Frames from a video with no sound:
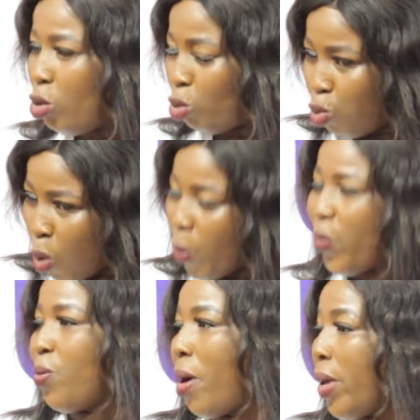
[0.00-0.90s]
saying,
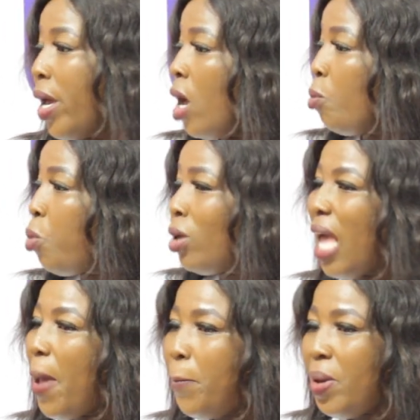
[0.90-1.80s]
both
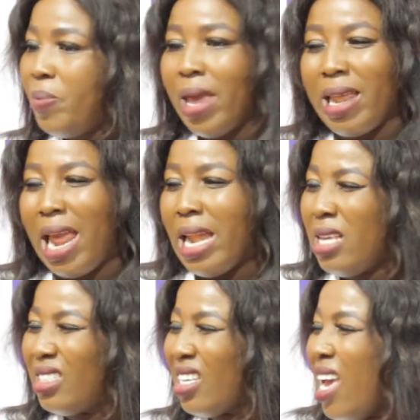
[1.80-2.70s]
MPP and
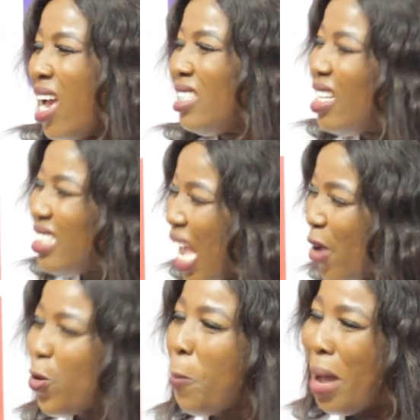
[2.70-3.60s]
NDC, is it
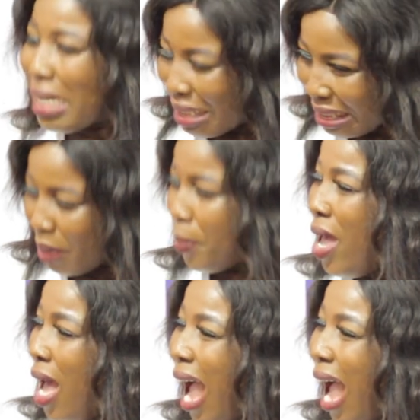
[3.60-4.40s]
time for partisan?